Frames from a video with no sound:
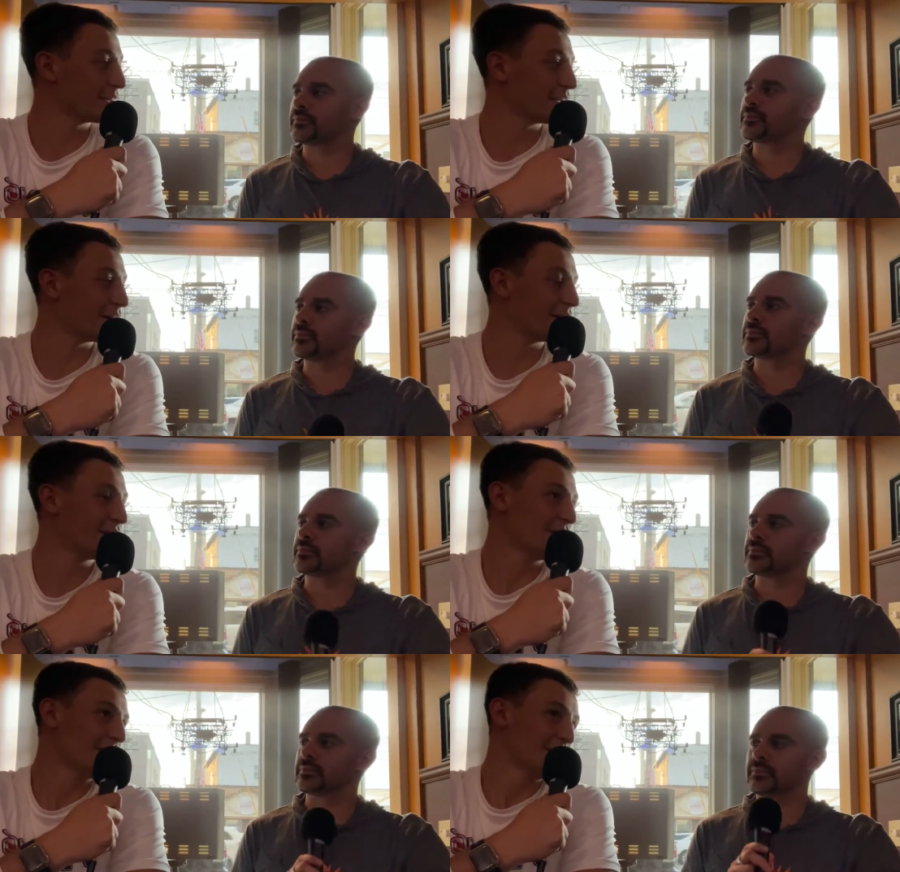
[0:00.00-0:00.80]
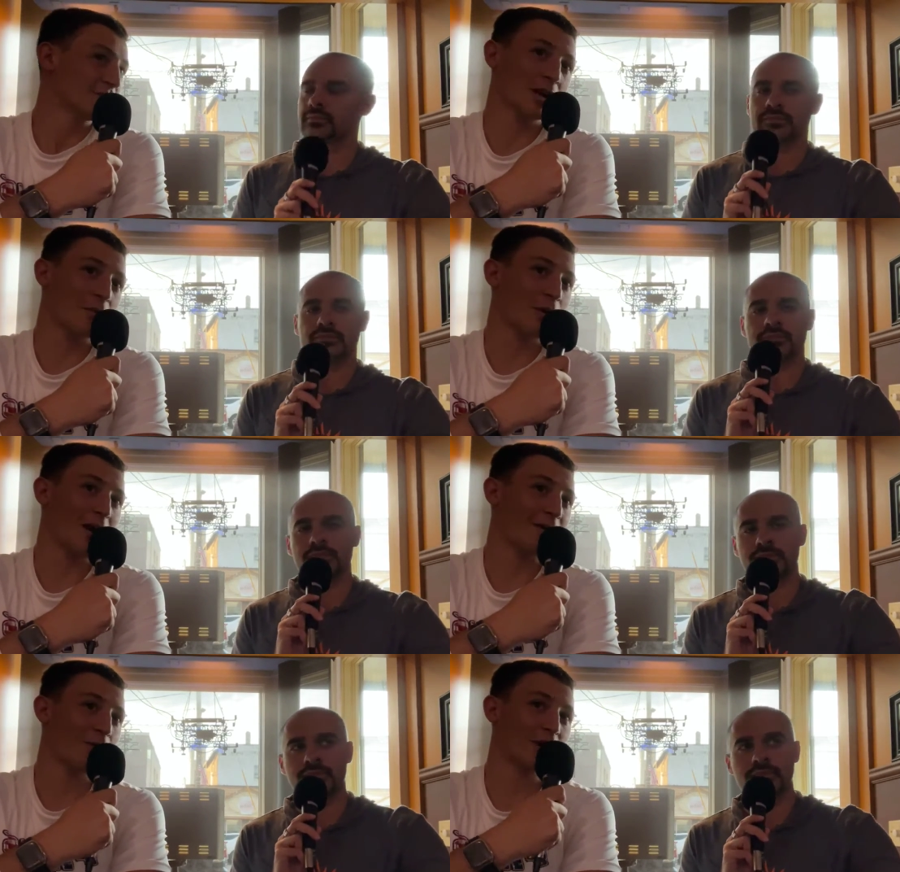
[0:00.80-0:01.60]
Speaker 1: And, uh, somewhere
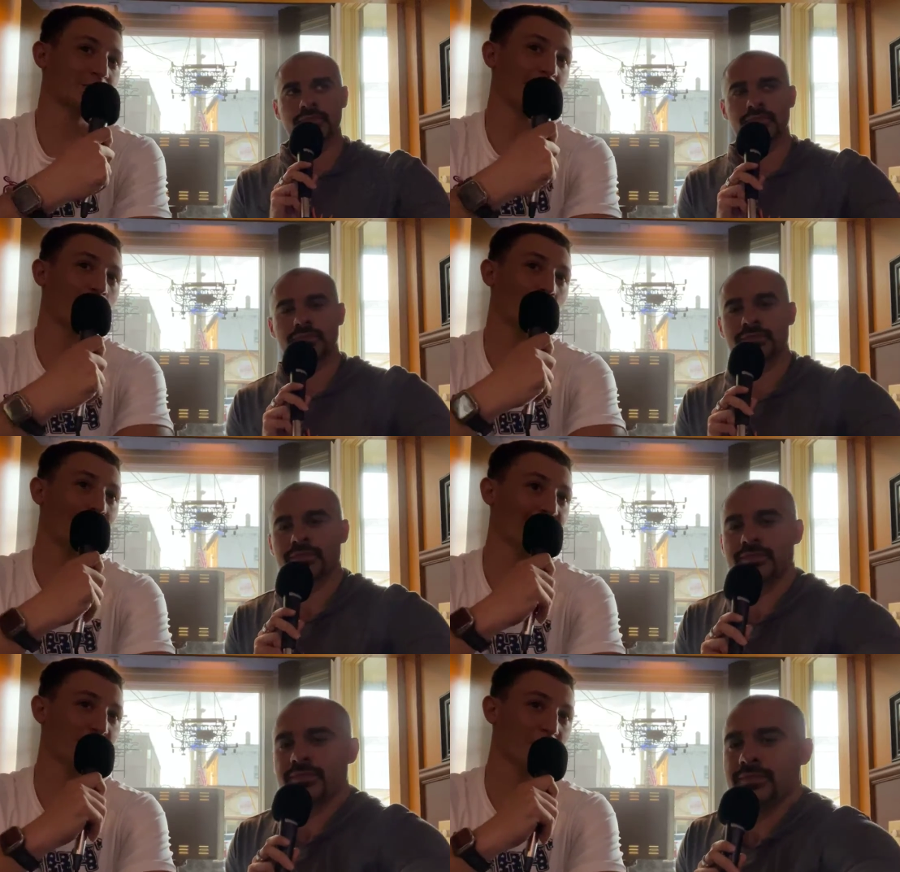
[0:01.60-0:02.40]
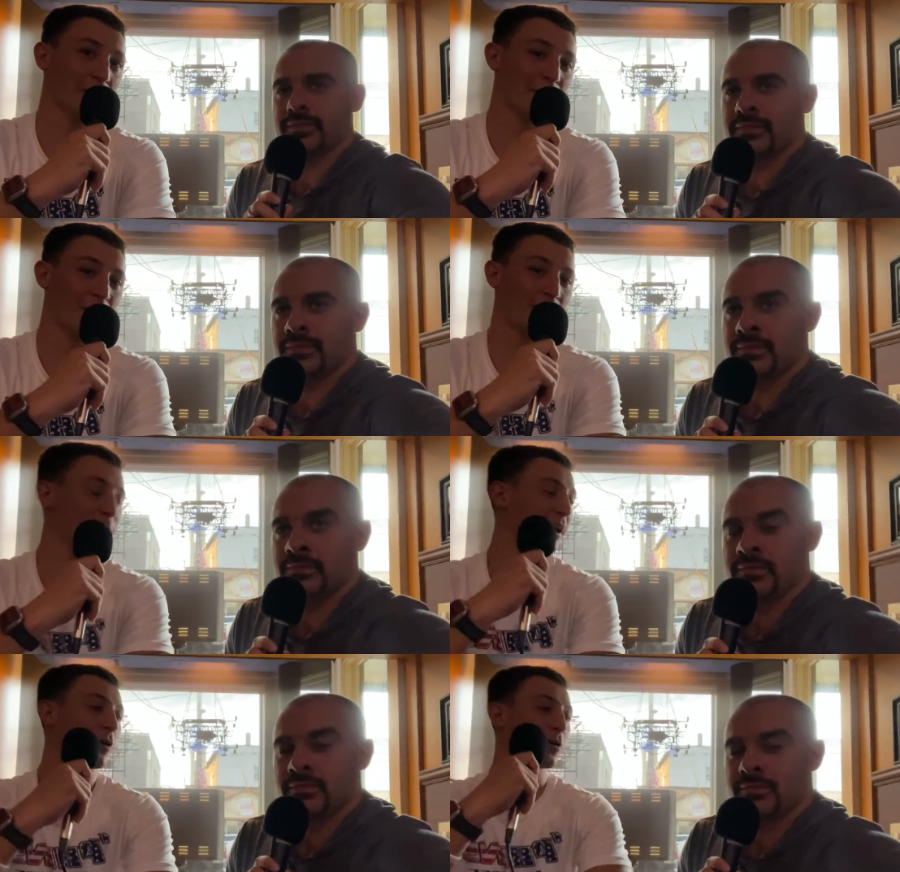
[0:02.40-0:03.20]
where I have worked my whole life and been a part
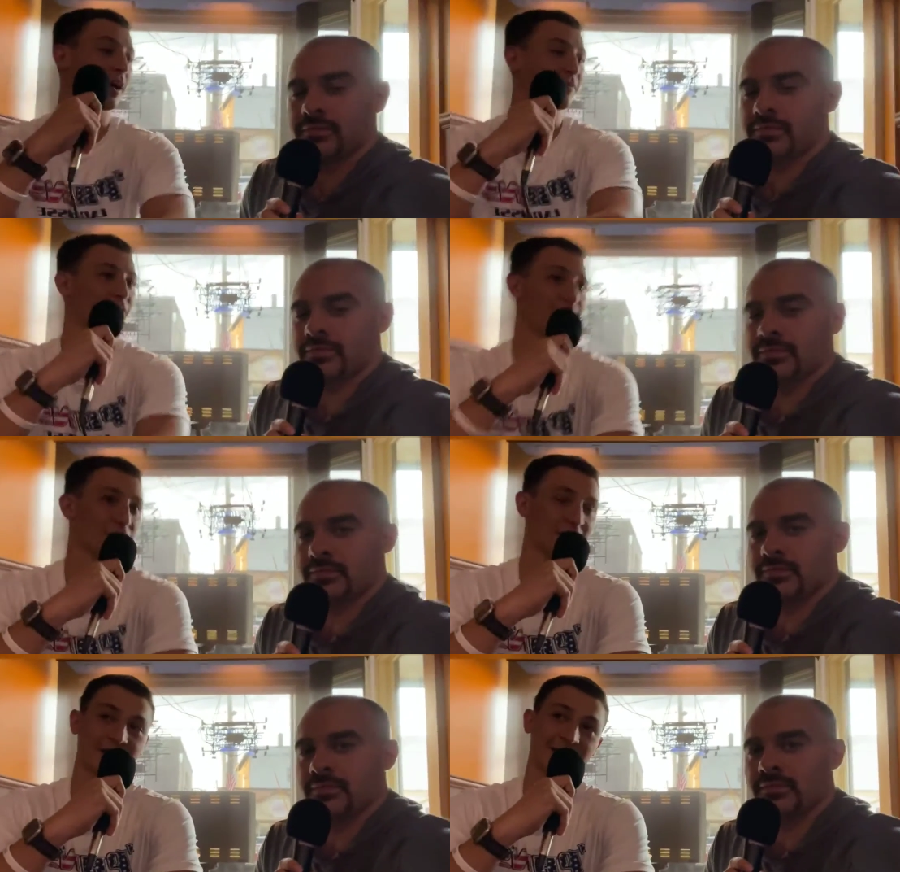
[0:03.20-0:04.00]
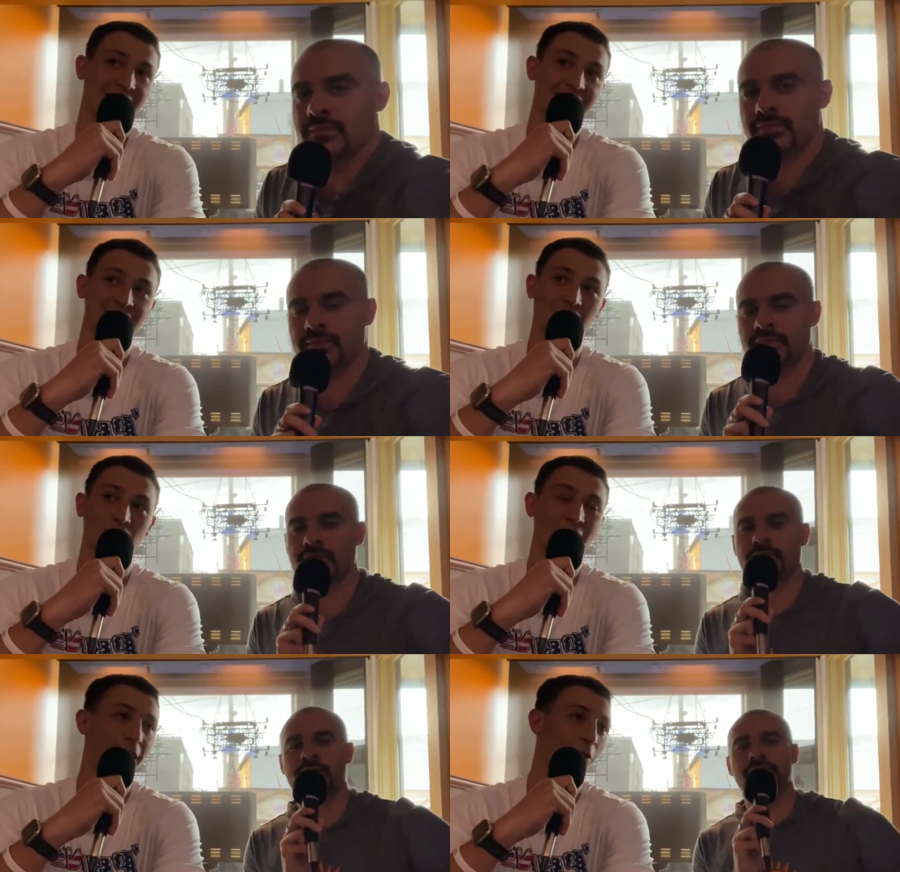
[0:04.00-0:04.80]
of my whole life and everything like that.
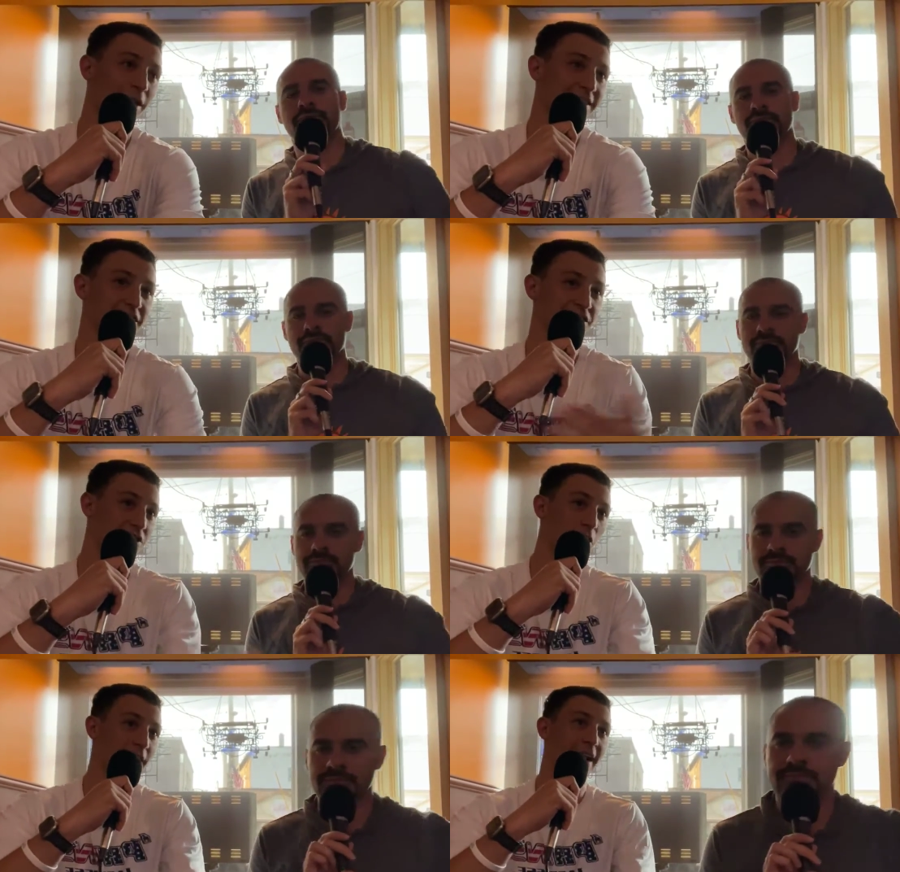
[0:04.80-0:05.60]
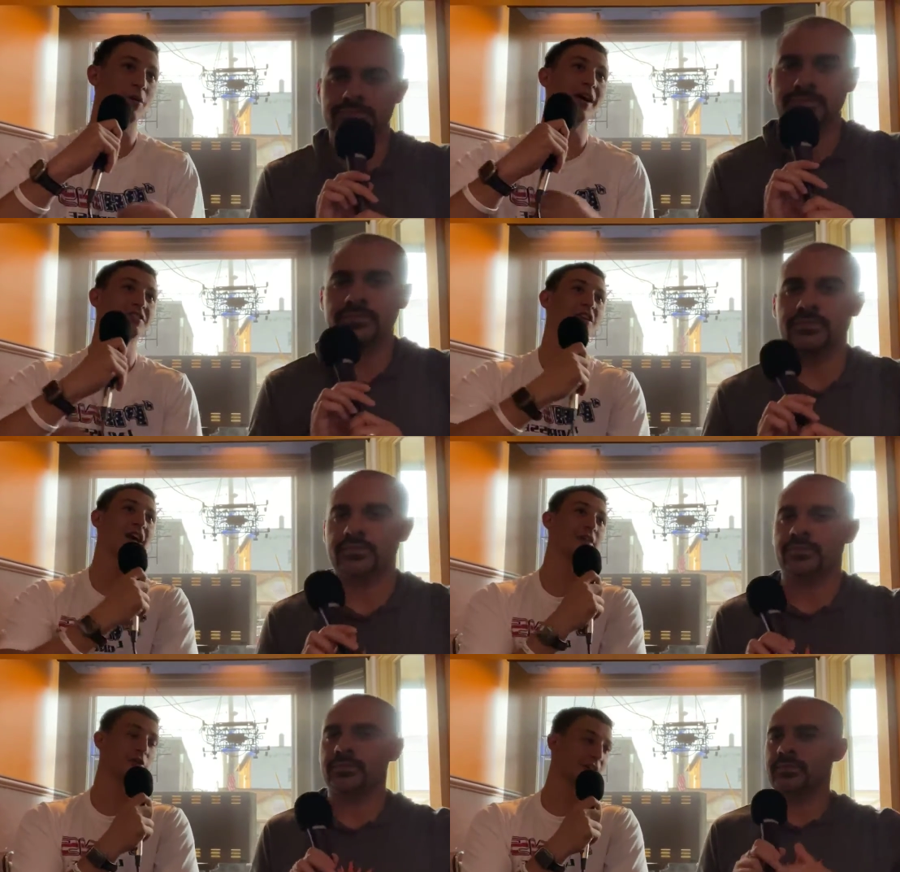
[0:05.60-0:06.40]
So not only is it just doing it at a
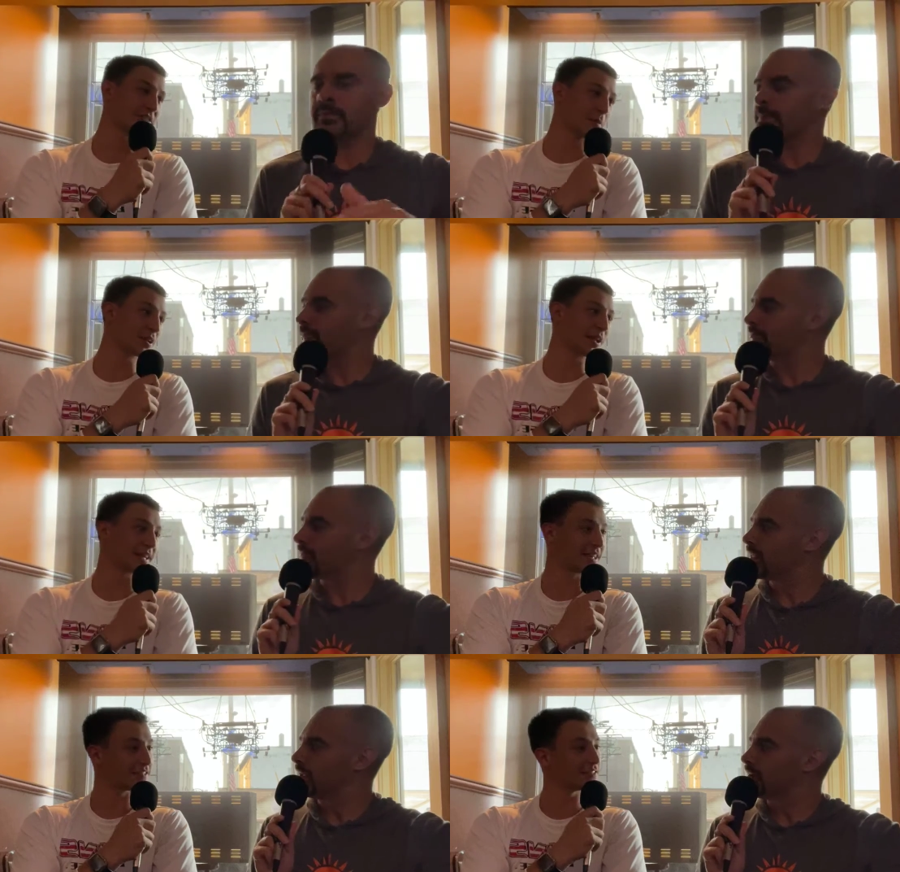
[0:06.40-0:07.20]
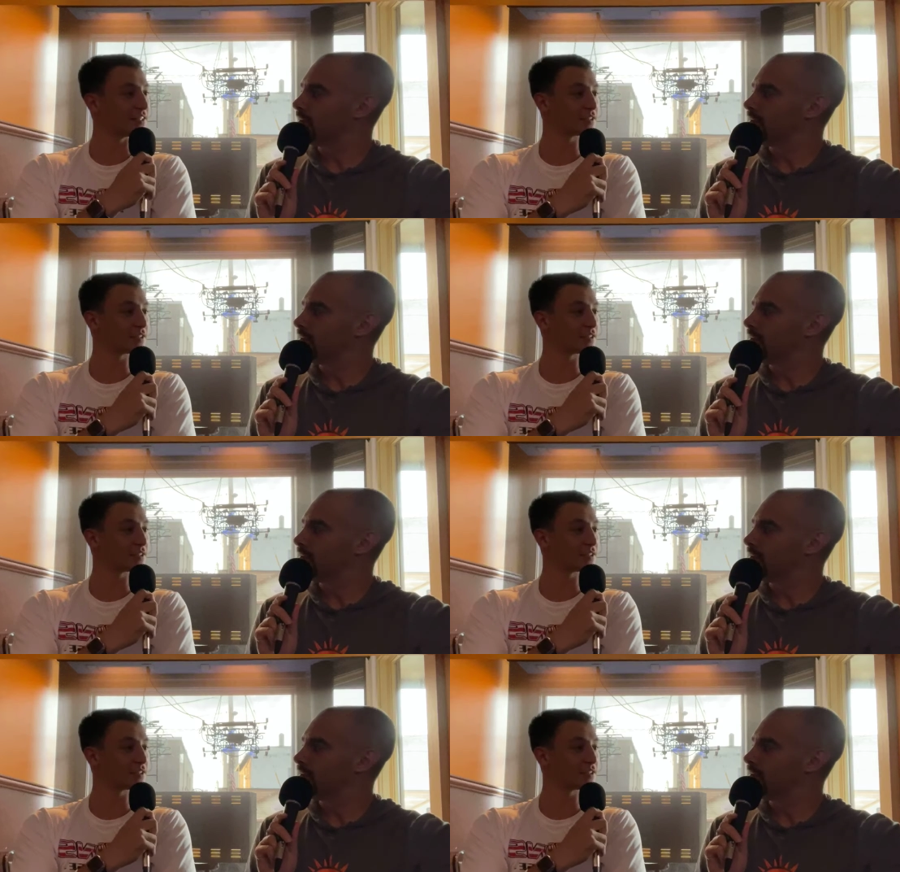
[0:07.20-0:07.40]
restaurant and doing something like this in